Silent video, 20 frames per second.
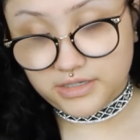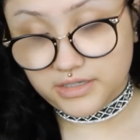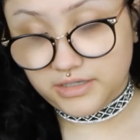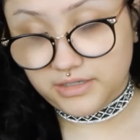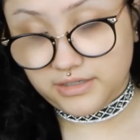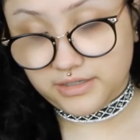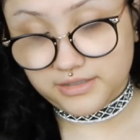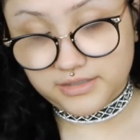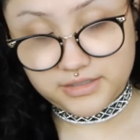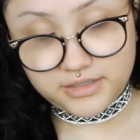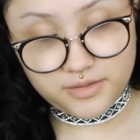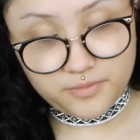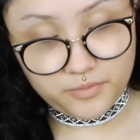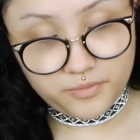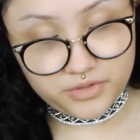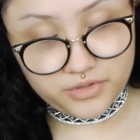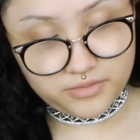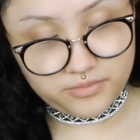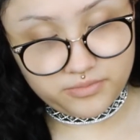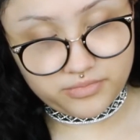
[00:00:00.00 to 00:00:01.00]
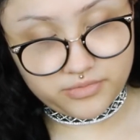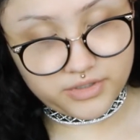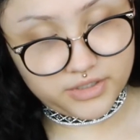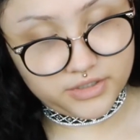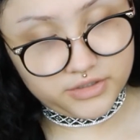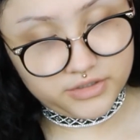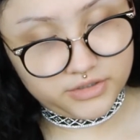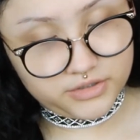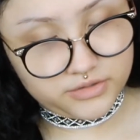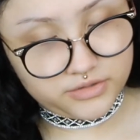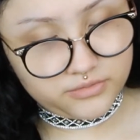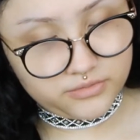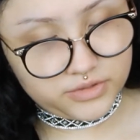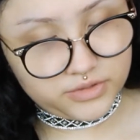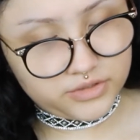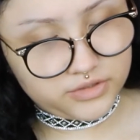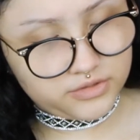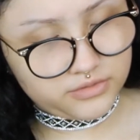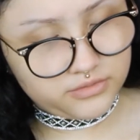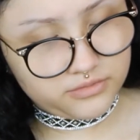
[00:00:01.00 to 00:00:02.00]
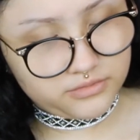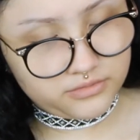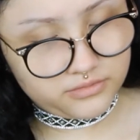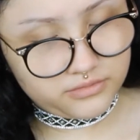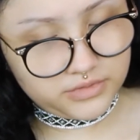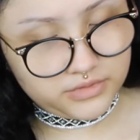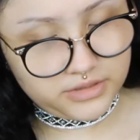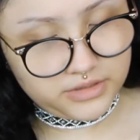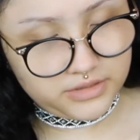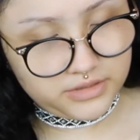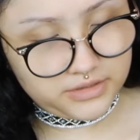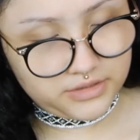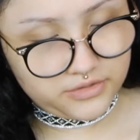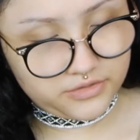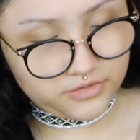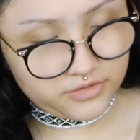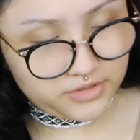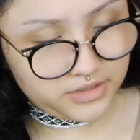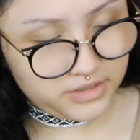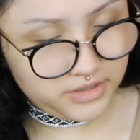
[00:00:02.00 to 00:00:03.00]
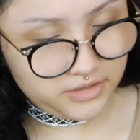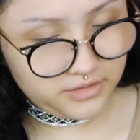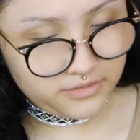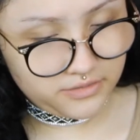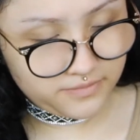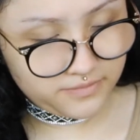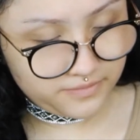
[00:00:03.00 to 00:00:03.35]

It does come with a brush, which is interesting.